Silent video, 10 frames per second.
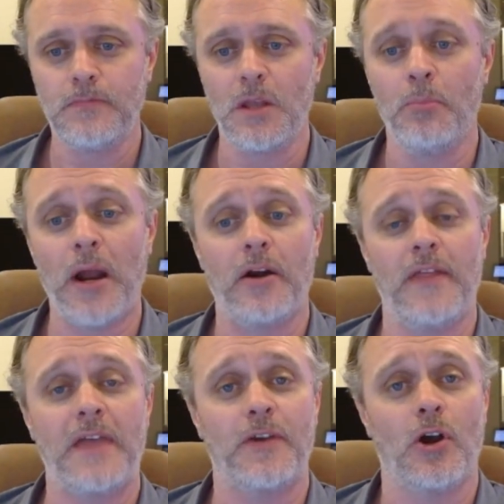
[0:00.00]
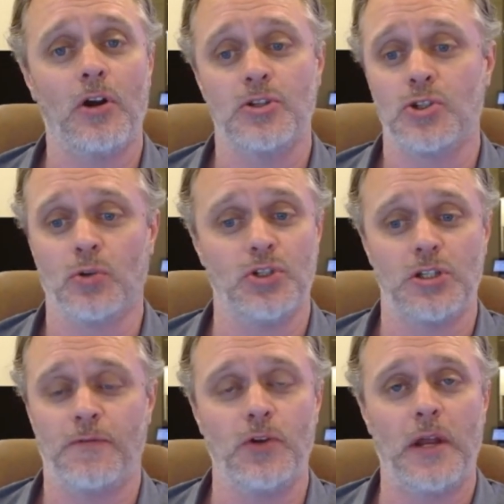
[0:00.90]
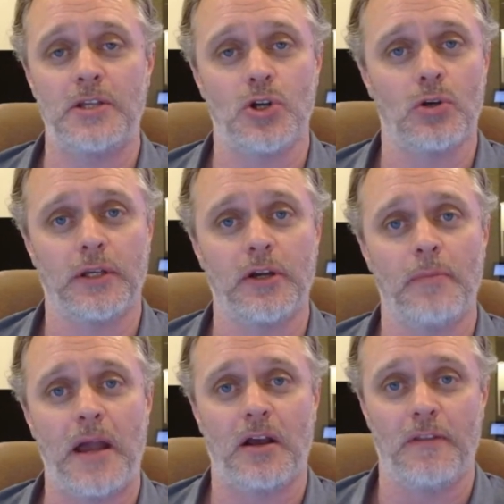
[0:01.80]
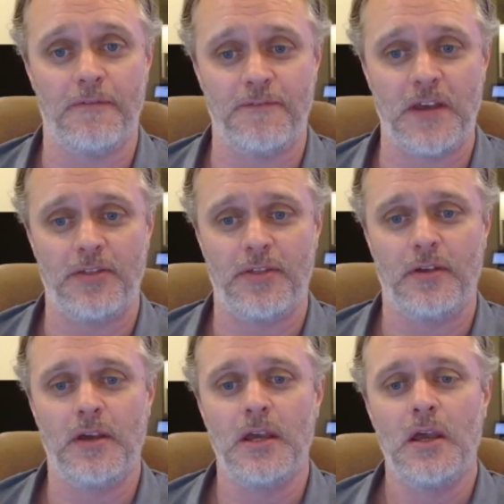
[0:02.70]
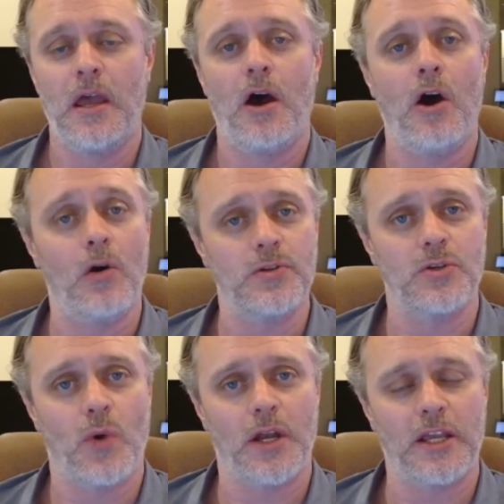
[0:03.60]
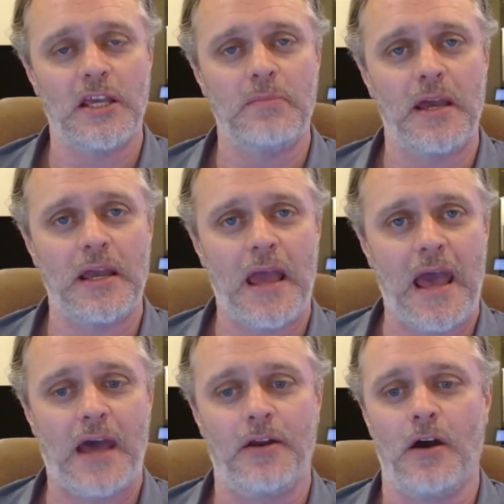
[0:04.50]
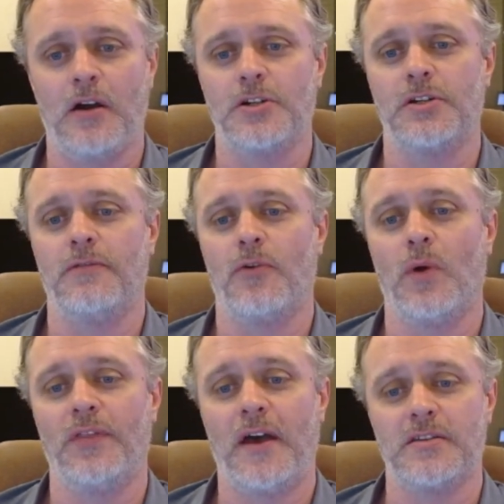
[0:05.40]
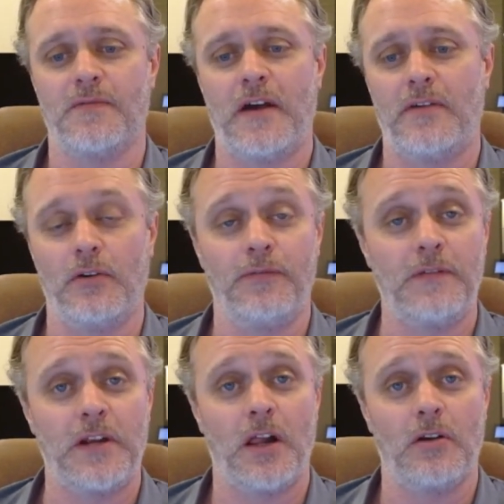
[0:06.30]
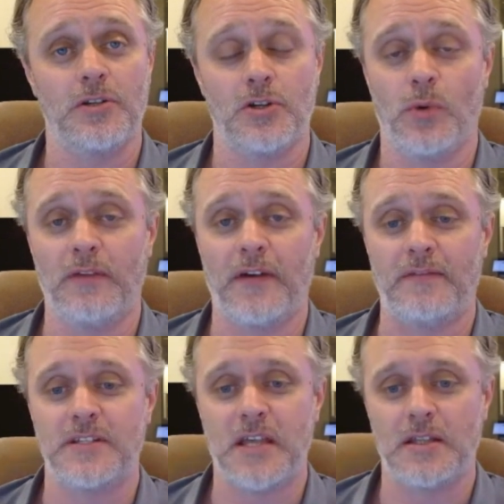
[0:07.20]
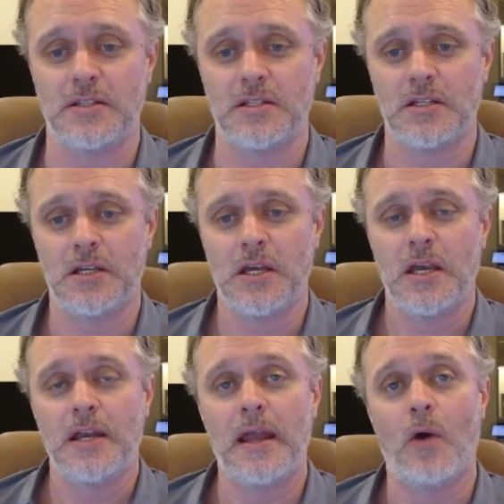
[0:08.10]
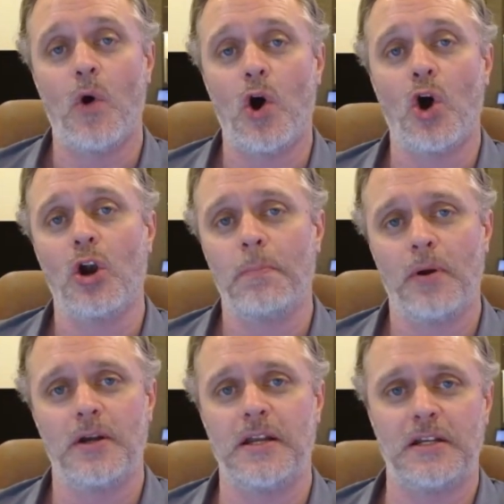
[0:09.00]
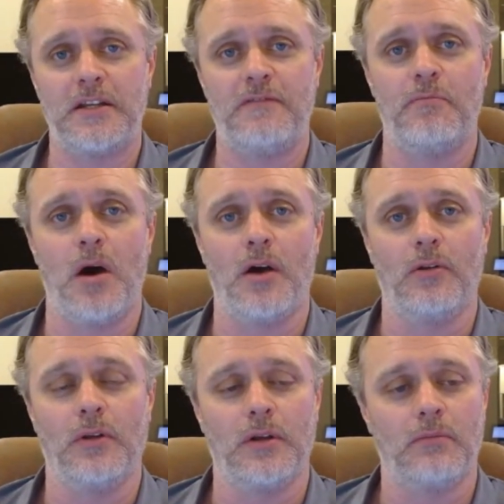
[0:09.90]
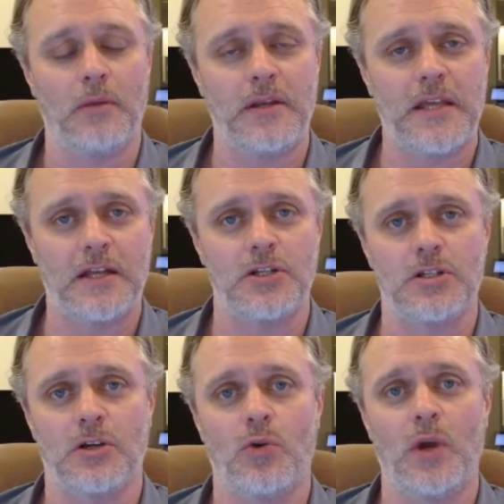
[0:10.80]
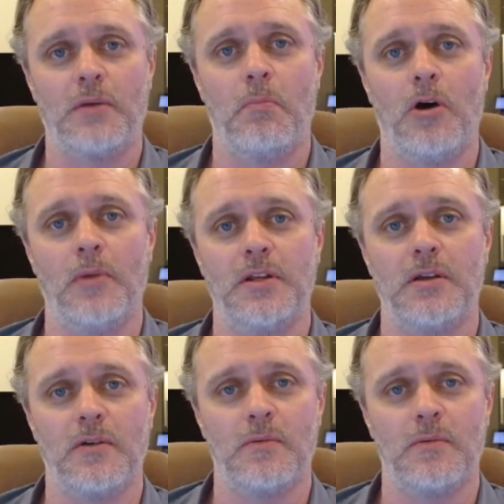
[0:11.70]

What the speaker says: Prior to that, the card sold just a few days earlier, back on the 5th, also on eBay at auction for $1,550.25. Now, our predictive model, and let me take just a quick moment to